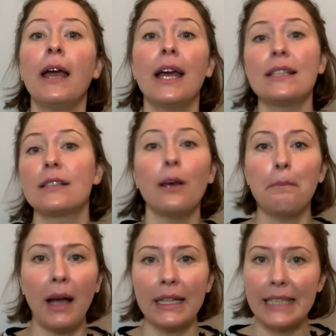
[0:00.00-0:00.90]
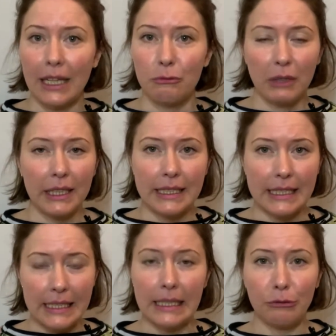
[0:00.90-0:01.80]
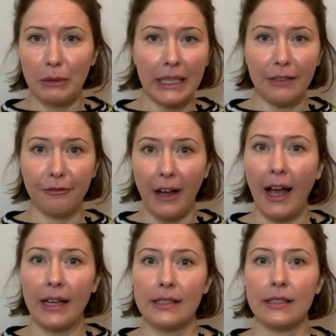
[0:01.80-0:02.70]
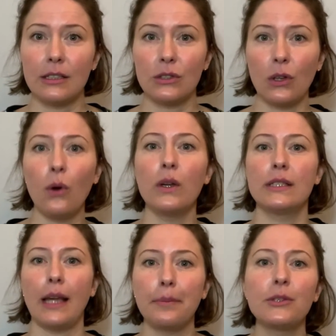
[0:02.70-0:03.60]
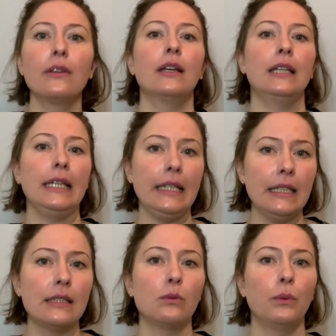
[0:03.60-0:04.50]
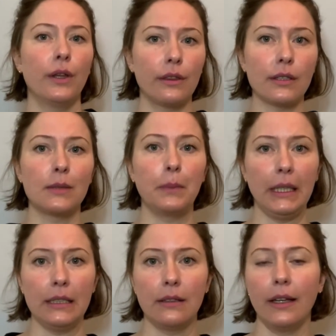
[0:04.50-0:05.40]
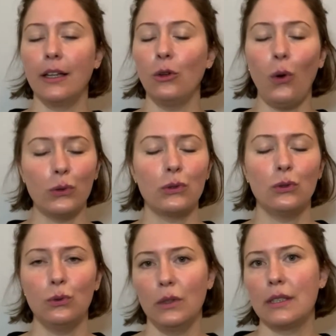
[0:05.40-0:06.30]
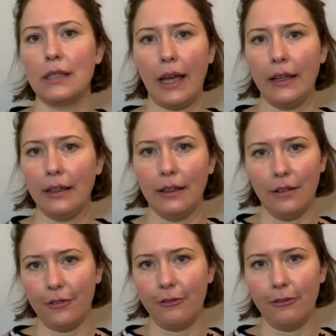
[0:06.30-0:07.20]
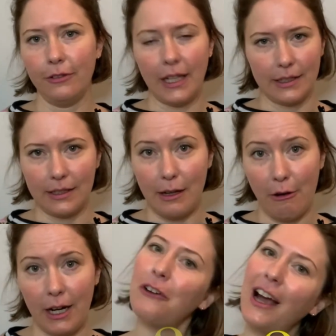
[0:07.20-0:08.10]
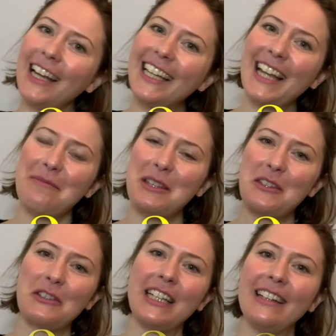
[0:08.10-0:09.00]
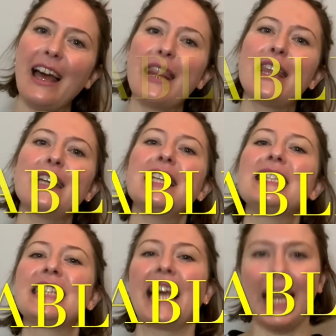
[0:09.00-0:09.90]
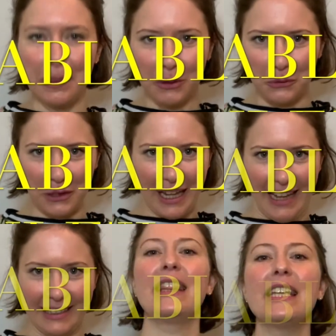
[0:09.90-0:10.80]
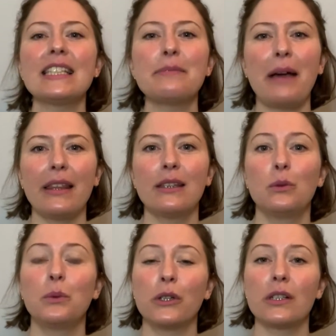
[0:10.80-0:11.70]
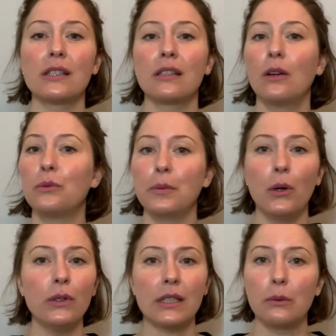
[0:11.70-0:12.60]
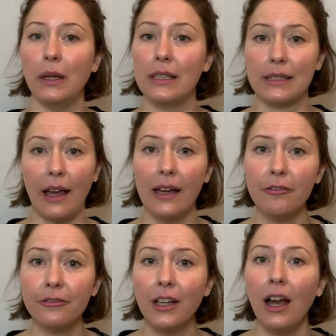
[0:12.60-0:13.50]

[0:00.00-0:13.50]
And some might get really dizzy really fast, so adapt to their needs with the speed. They can also do it standing if necessary. Finally, number 3, the table roulette. This method works remote as well as live.